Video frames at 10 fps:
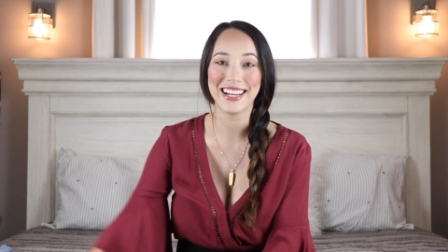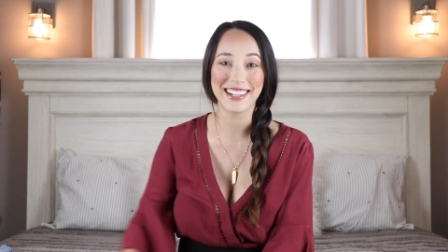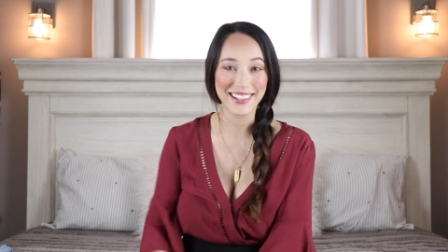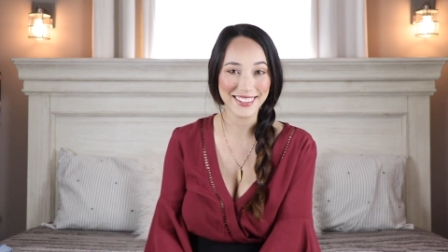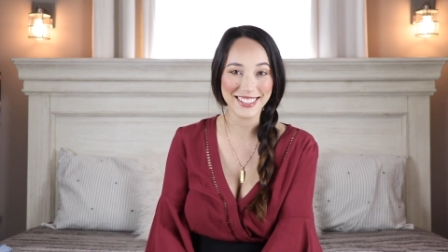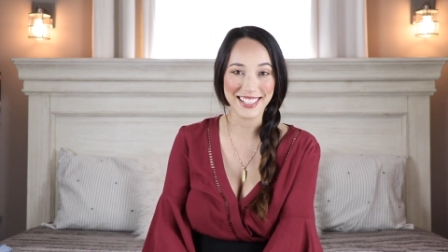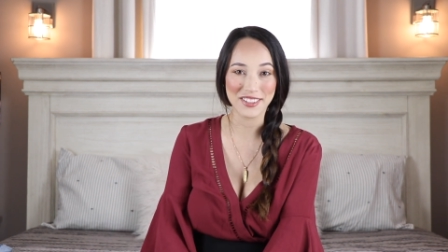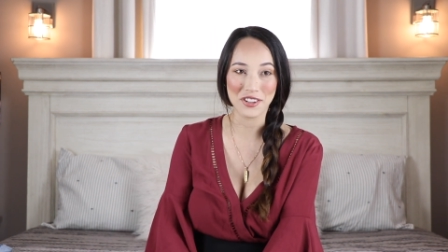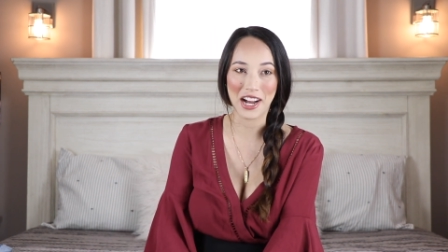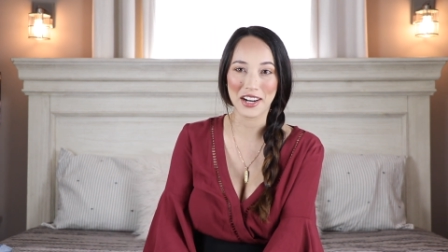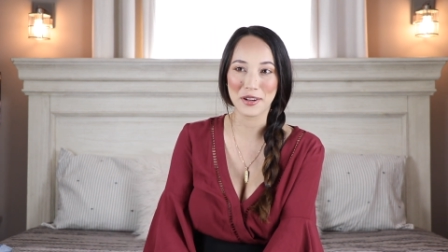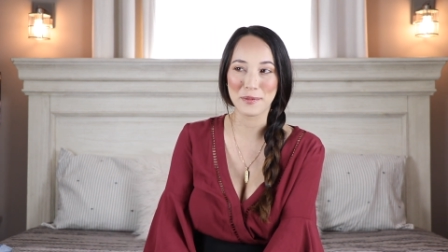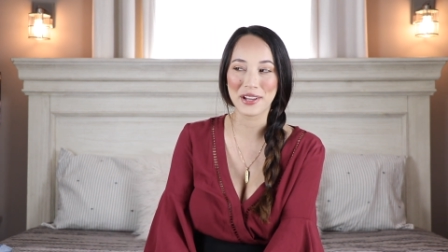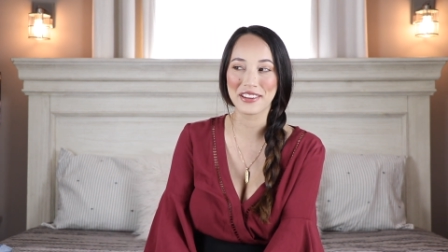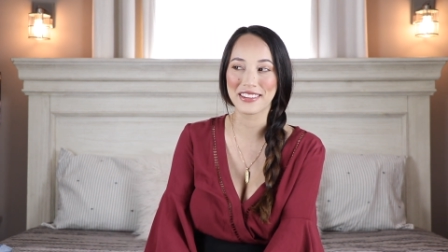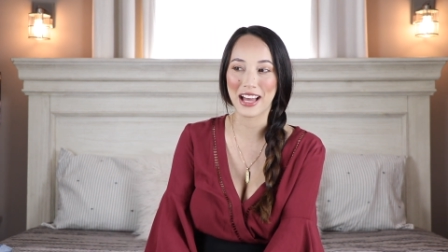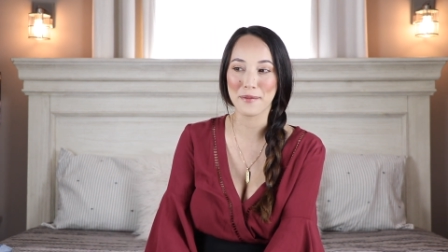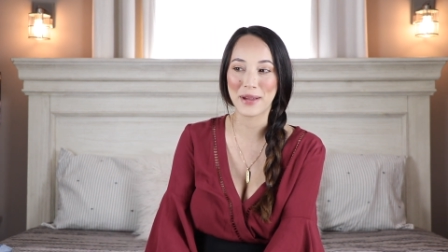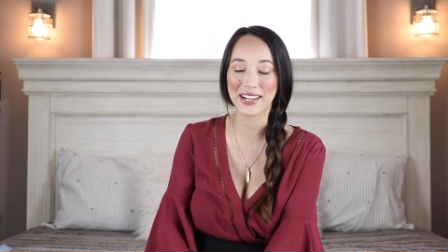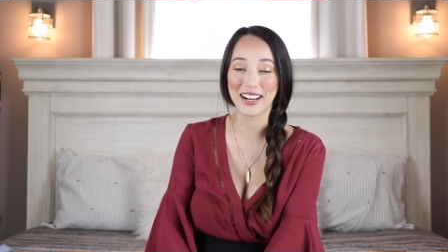Another essential item
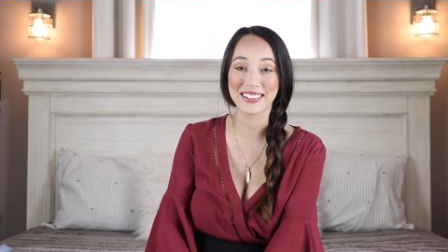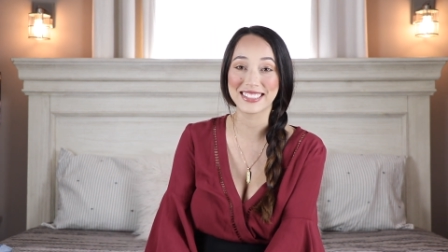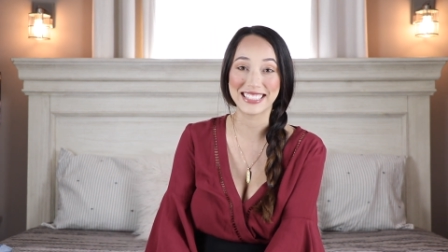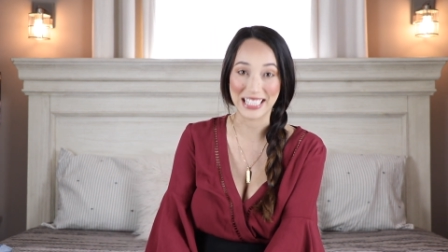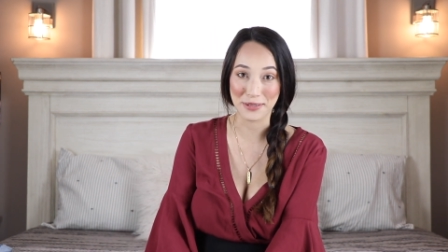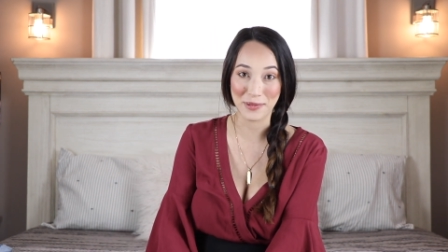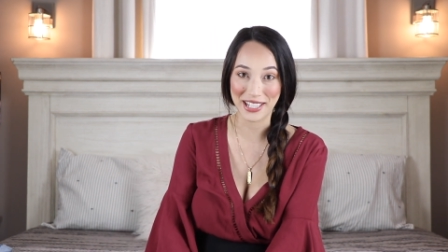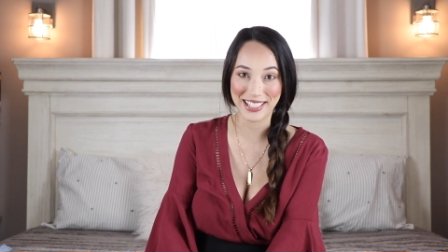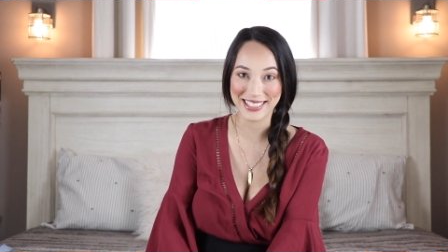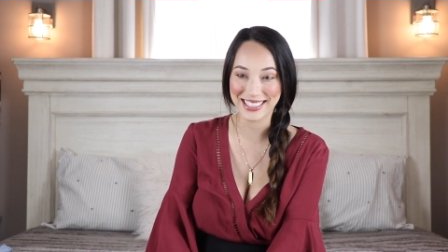that may not seem like an